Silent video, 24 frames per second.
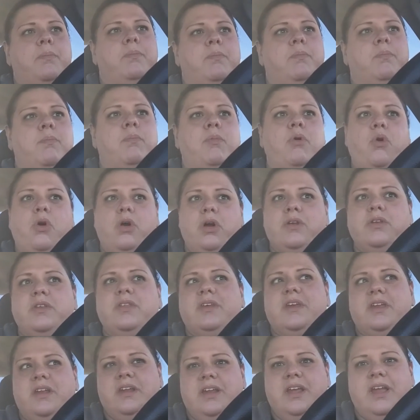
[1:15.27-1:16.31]
more
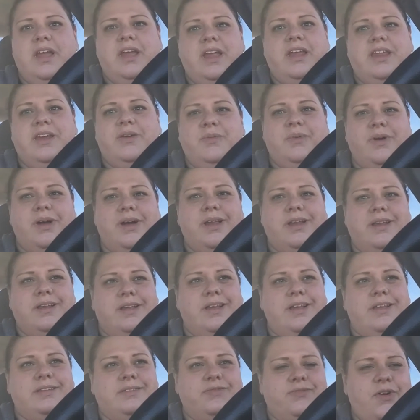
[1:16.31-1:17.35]
than anyone
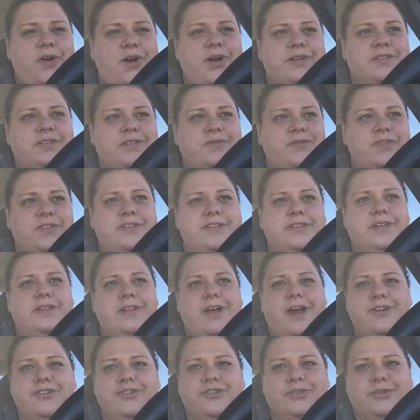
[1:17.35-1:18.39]
as far as the
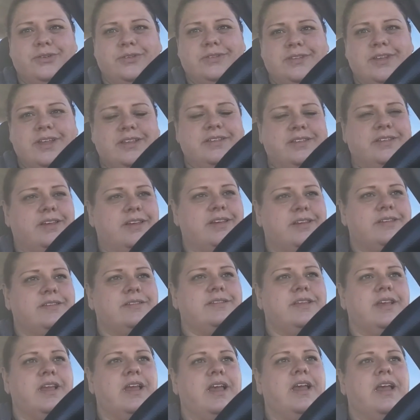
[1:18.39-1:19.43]
physiological sense is,
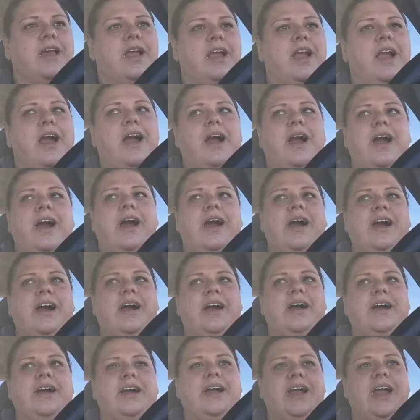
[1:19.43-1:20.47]

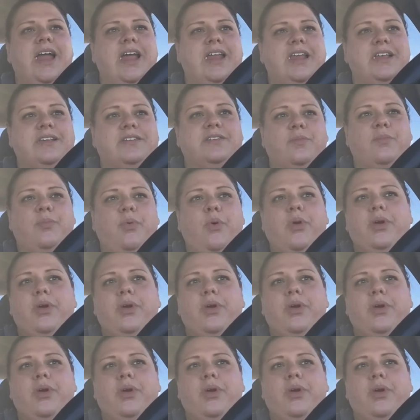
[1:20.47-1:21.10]
and his